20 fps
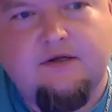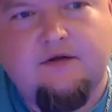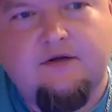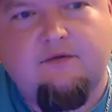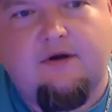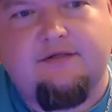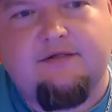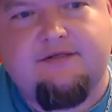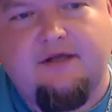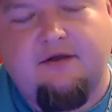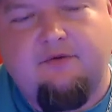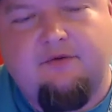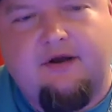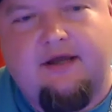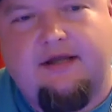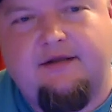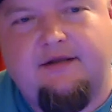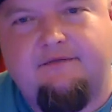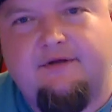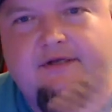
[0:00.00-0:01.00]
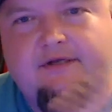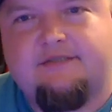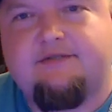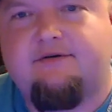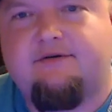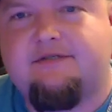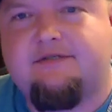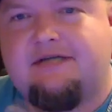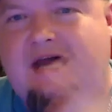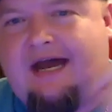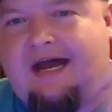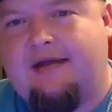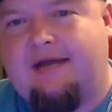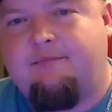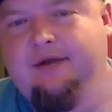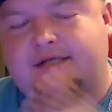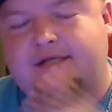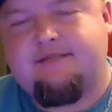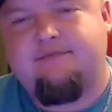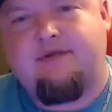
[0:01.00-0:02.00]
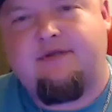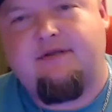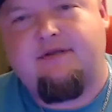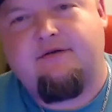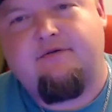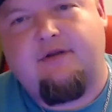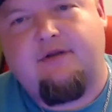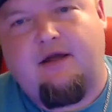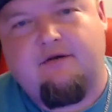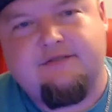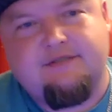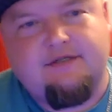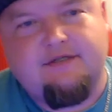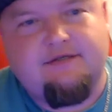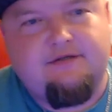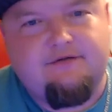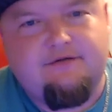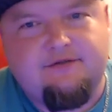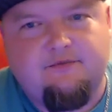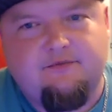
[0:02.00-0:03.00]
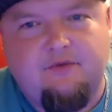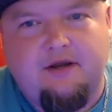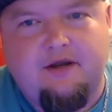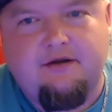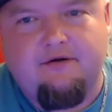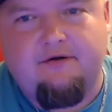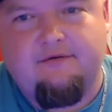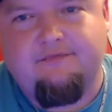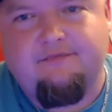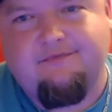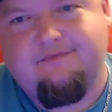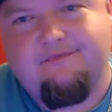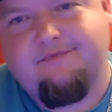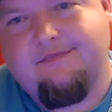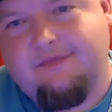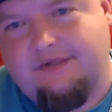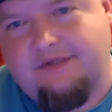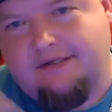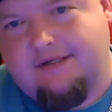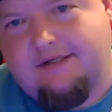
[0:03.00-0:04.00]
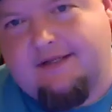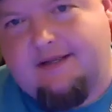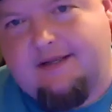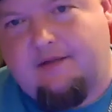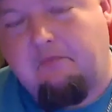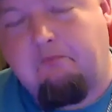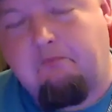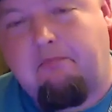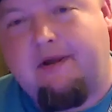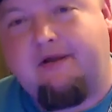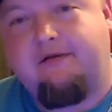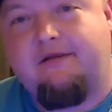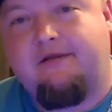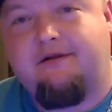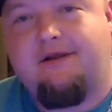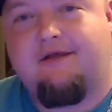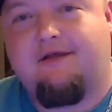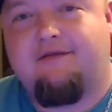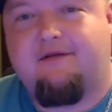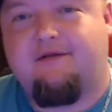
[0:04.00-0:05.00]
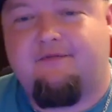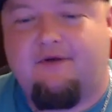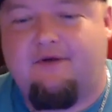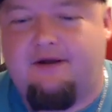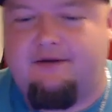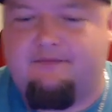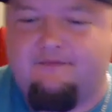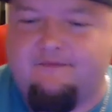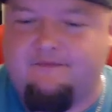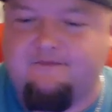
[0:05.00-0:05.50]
I'll tell you what, ADV, as soon as I make some e-liquid, I'll send you some white girl. Better than nothing, right?